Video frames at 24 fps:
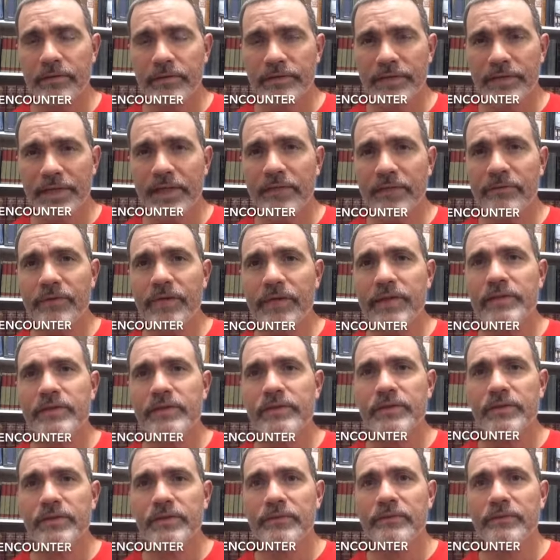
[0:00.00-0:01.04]
take
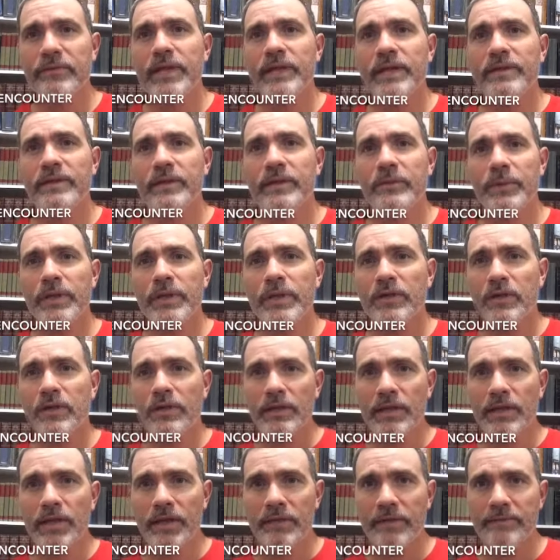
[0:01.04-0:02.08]
advantage of the fact that we are
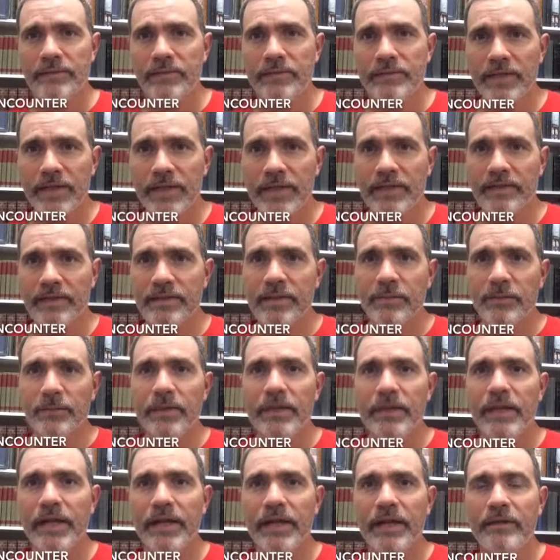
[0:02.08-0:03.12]
alive today and that
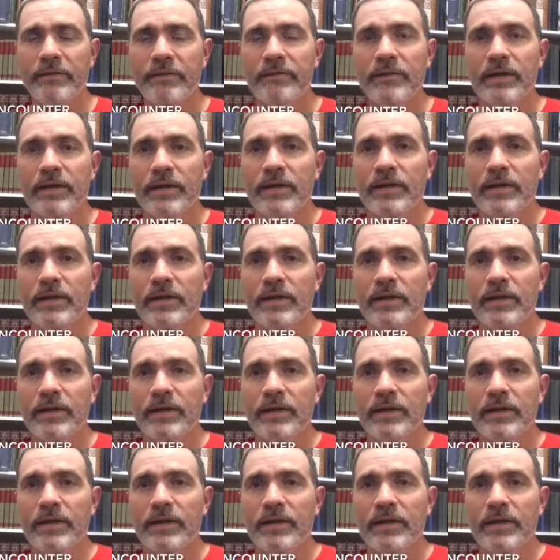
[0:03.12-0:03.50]
we have